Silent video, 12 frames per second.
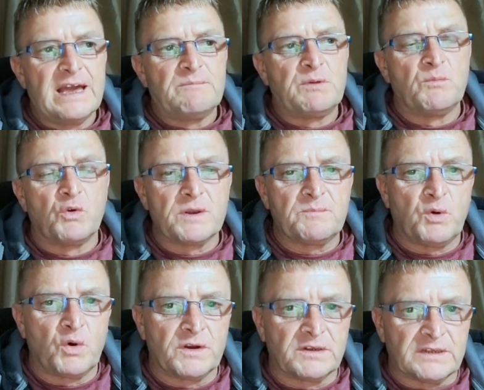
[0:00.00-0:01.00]
But more
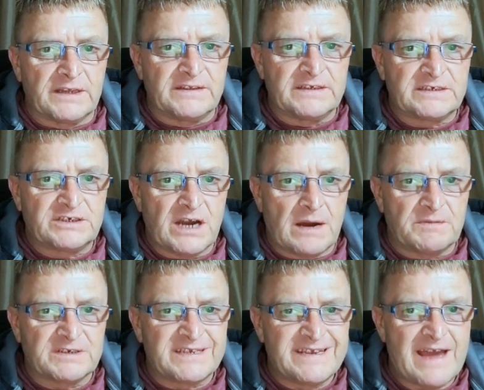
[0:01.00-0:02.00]
importantly, this chap
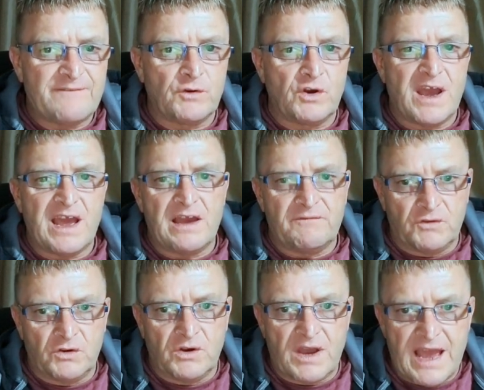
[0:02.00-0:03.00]
has never,
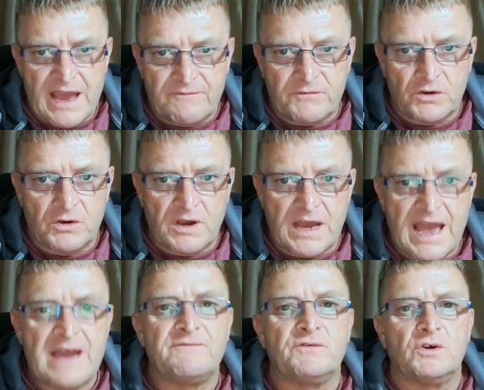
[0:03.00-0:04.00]
ever, ever,
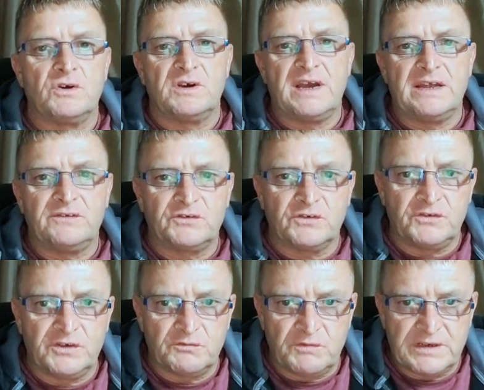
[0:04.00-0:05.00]
ever entered
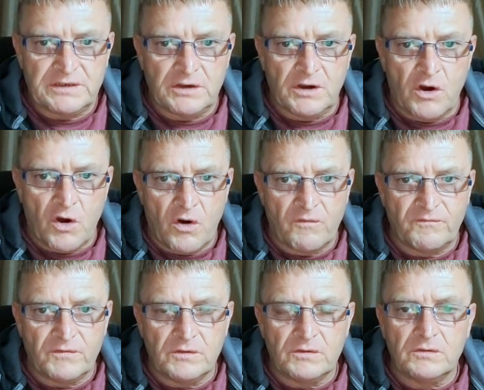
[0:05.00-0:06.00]
the arena of
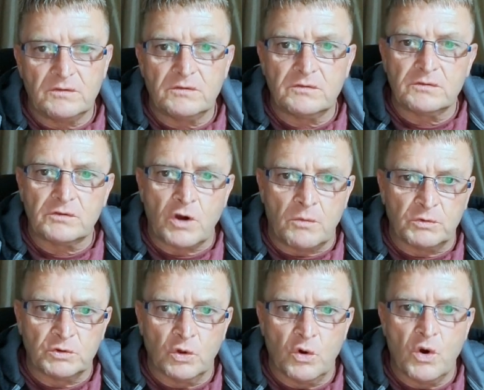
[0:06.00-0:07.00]

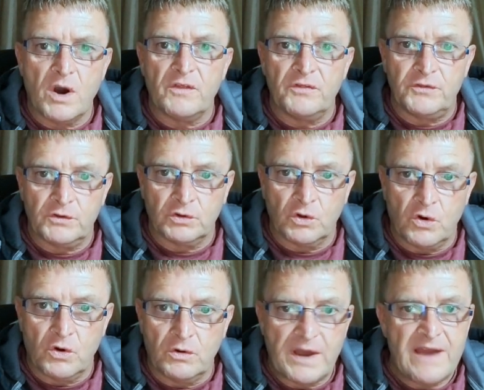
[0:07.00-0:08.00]
common law, the
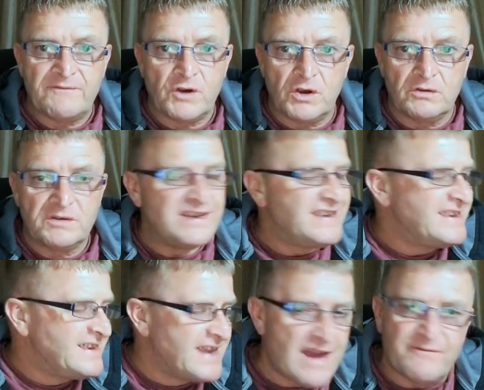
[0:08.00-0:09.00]
law. Ever.
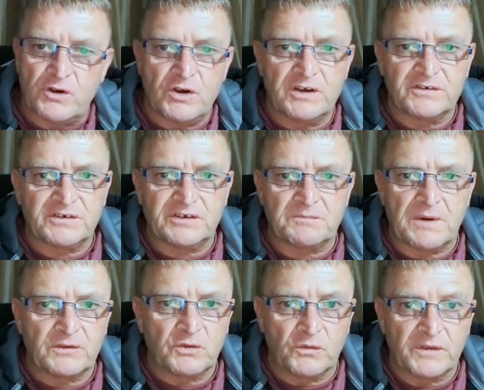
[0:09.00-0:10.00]
Never has this man
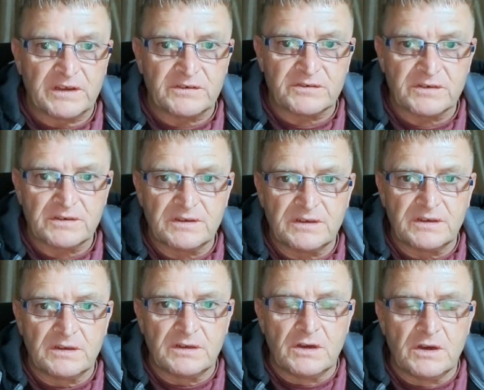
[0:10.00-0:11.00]
done this.
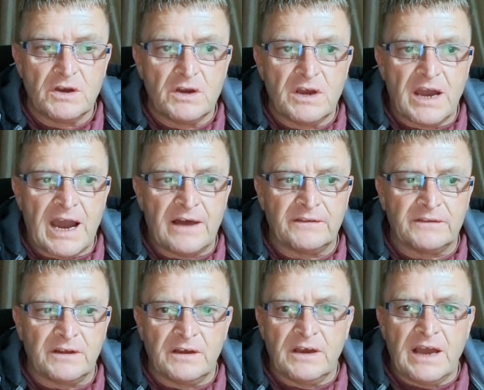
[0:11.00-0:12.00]
And
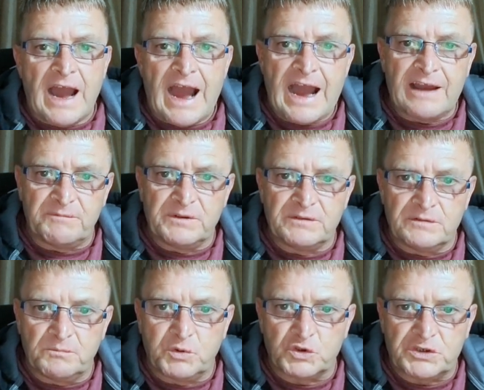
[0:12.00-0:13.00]
I've been
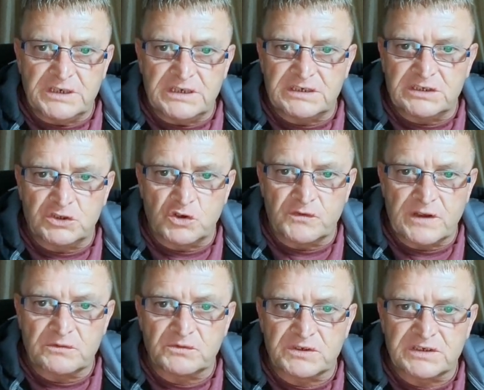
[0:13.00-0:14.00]
pushing it since
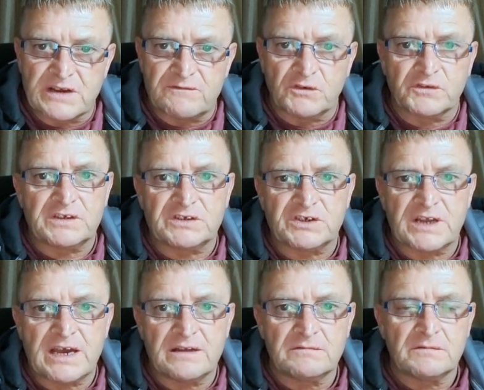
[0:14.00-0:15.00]
2007 on the internet.